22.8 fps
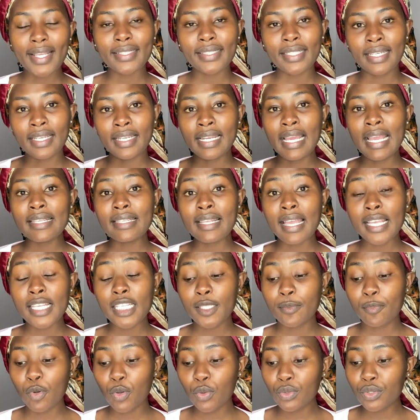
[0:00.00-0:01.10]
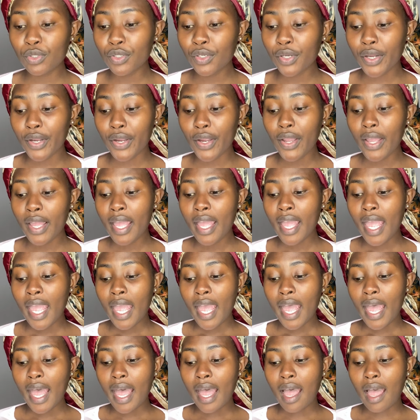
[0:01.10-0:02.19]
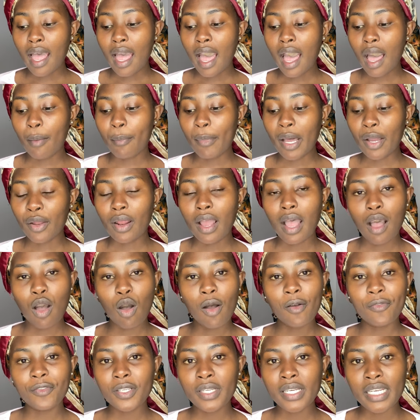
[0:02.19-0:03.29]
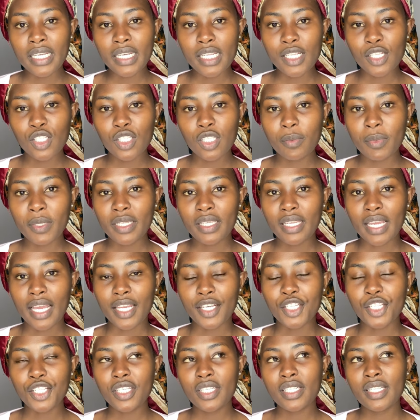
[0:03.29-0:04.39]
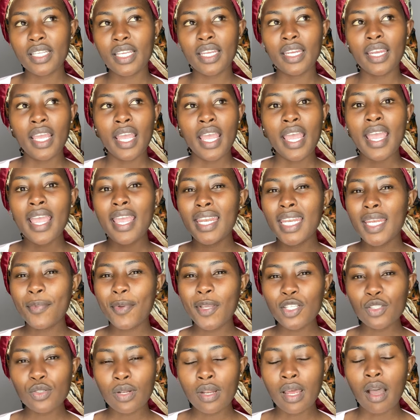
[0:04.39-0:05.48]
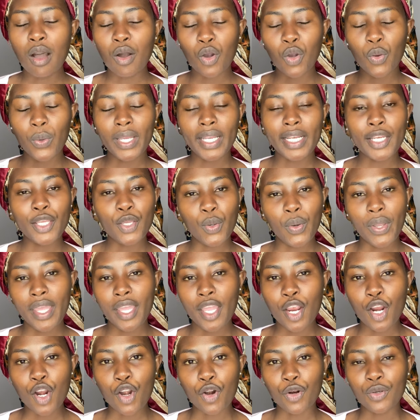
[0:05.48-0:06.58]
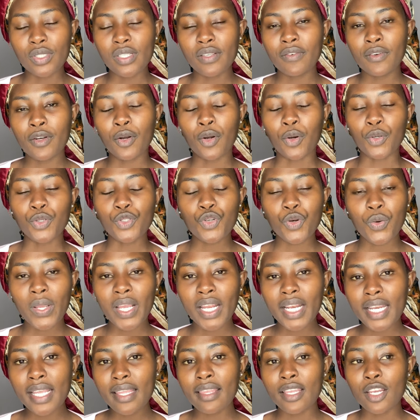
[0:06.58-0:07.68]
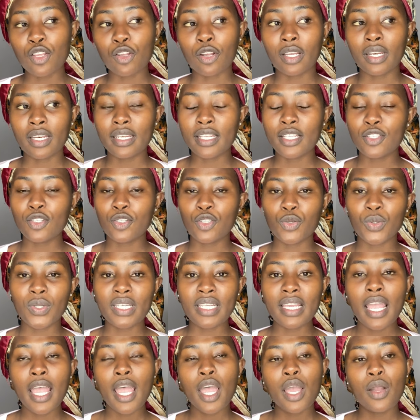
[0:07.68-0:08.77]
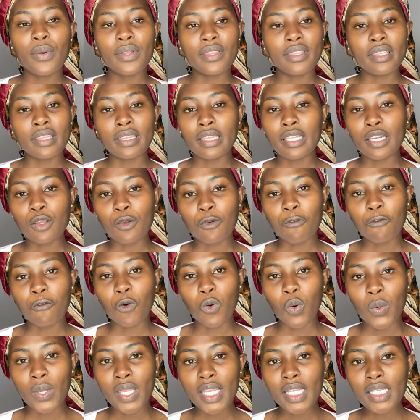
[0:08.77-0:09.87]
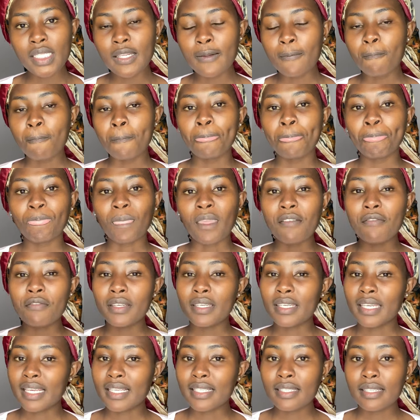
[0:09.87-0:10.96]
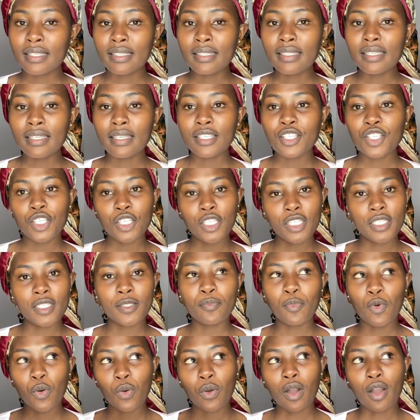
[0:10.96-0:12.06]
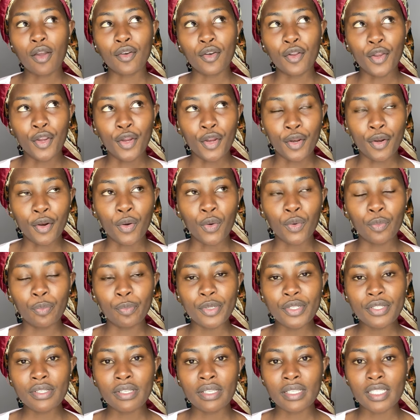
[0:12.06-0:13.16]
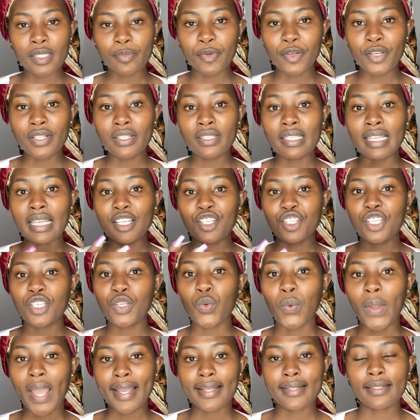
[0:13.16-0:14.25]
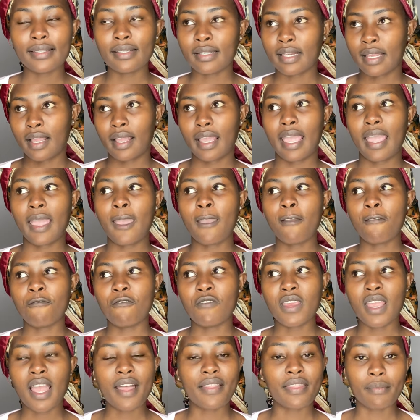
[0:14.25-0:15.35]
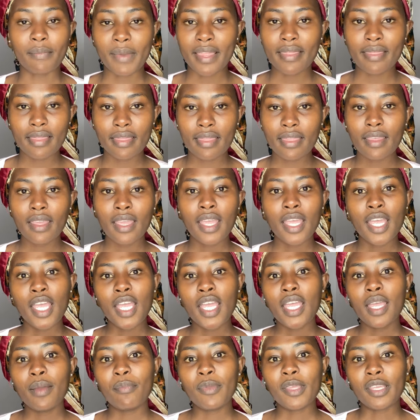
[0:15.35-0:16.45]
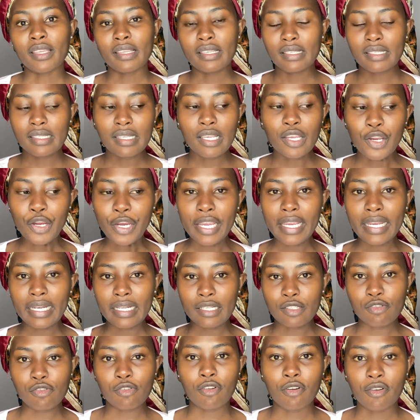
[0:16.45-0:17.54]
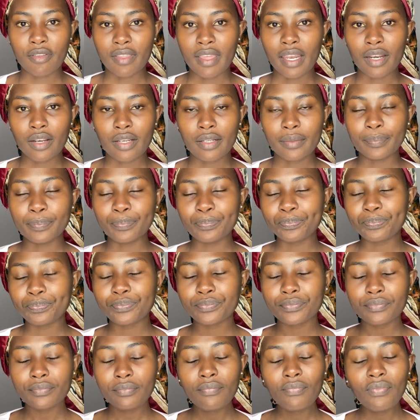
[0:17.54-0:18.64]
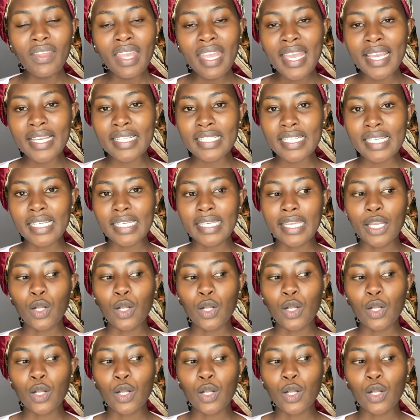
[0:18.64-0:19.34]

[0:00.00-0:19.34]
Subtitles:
And as I spoke to her about how often it needs to be done, she said it depends on how quickly your hair grows. If it grows quickly, then you're gonna need to do it within 3 or 4 weeks. If it doesn't, she spoke on her own personal experience that she waxes like every other month because her hair doesn't grow that hectically.